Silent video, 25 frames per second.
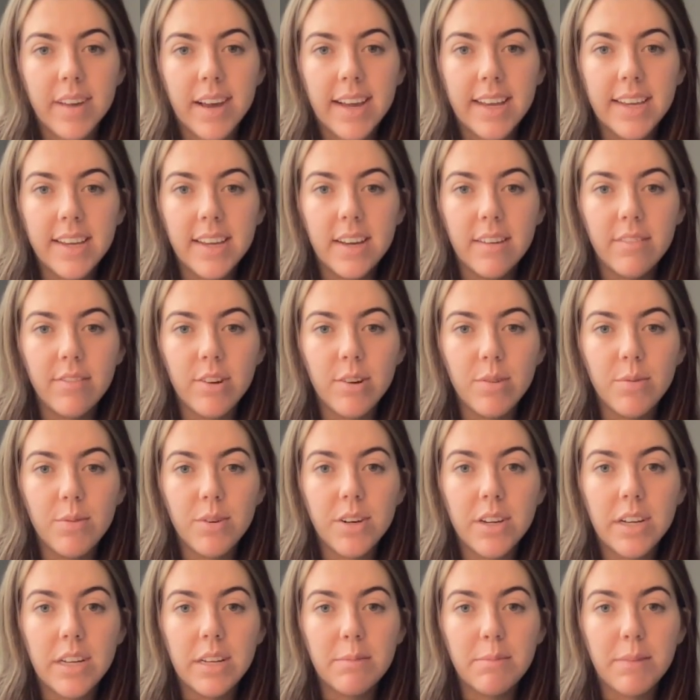Hi
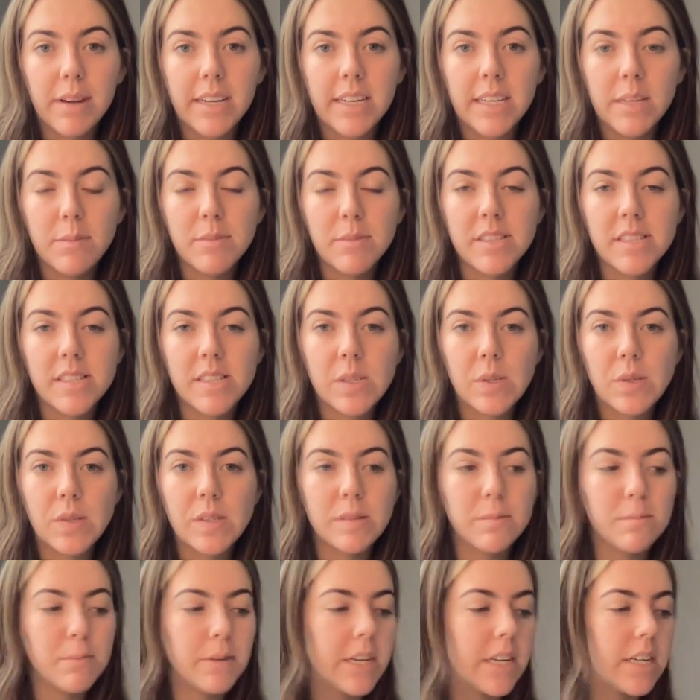everyone, my name is
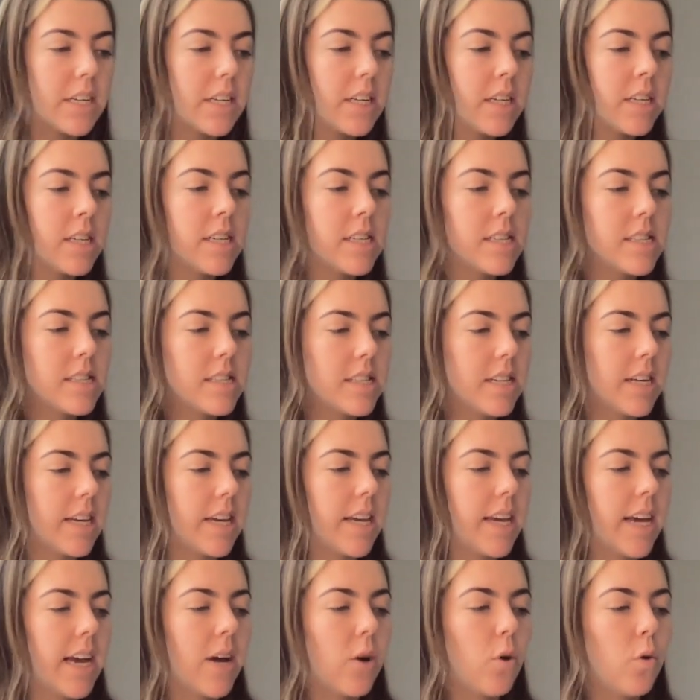Susan Bannon, and
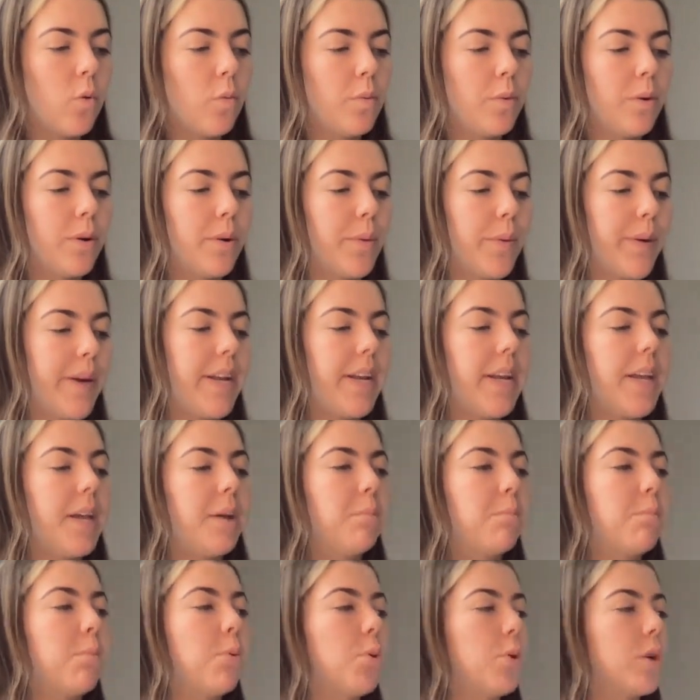today I will be
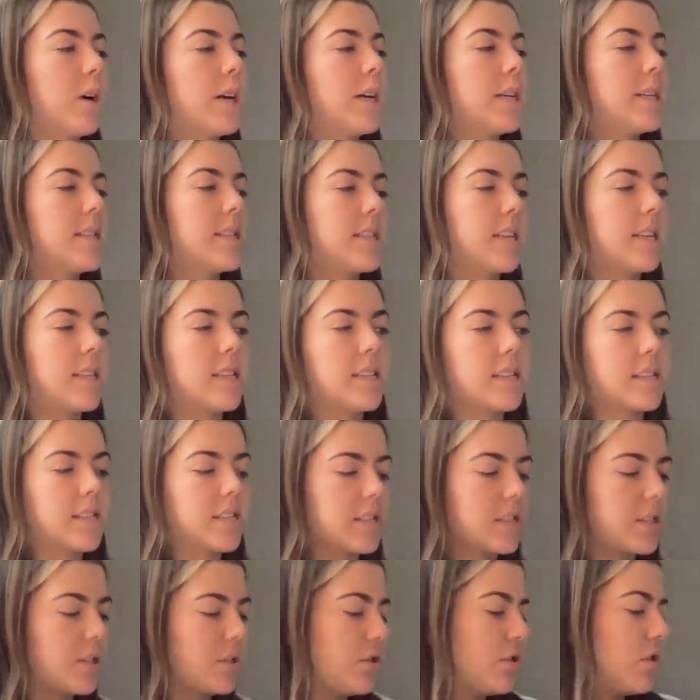reading Borris and the
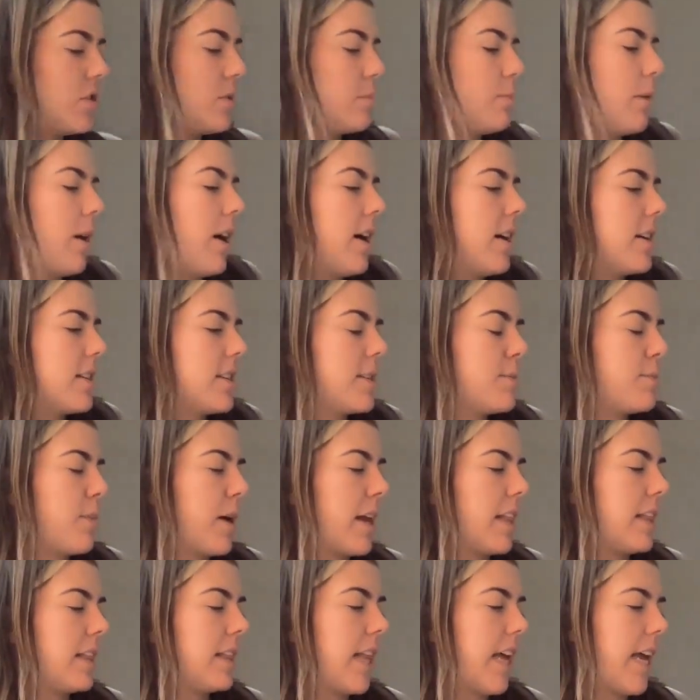Snoozebox
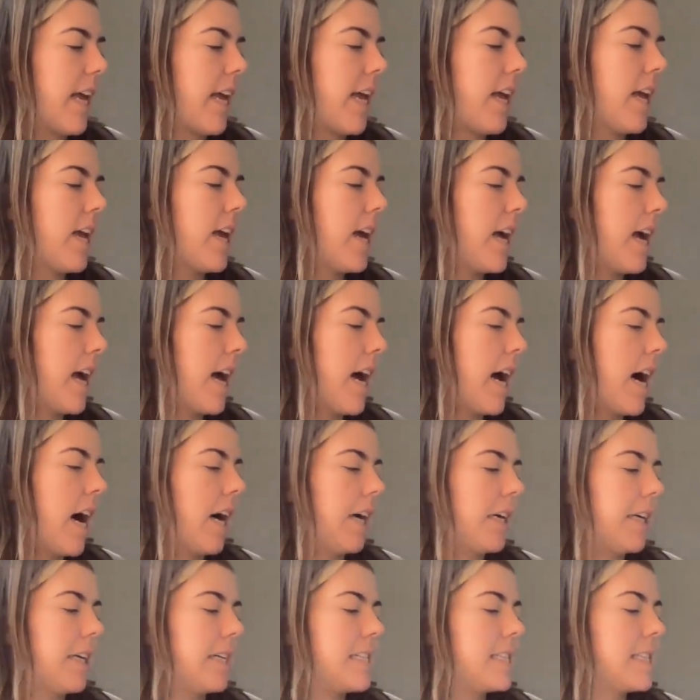by Leigh
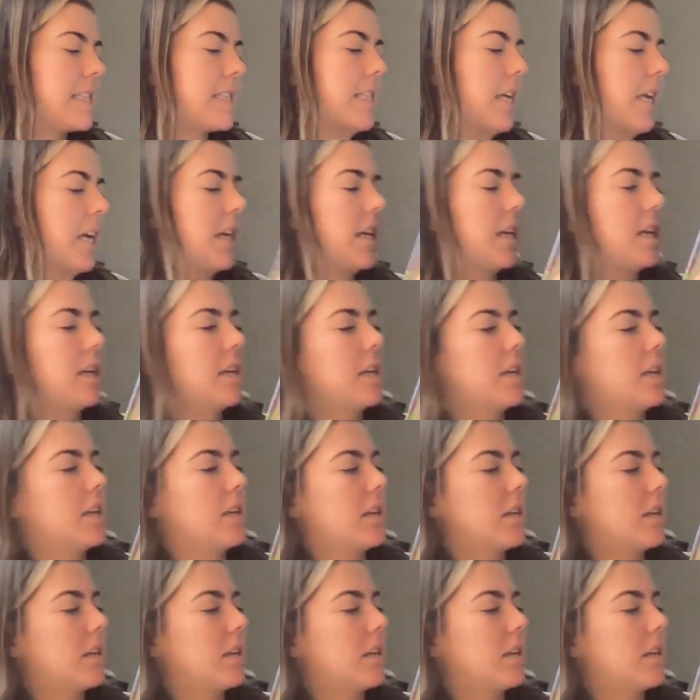Hodgkinson.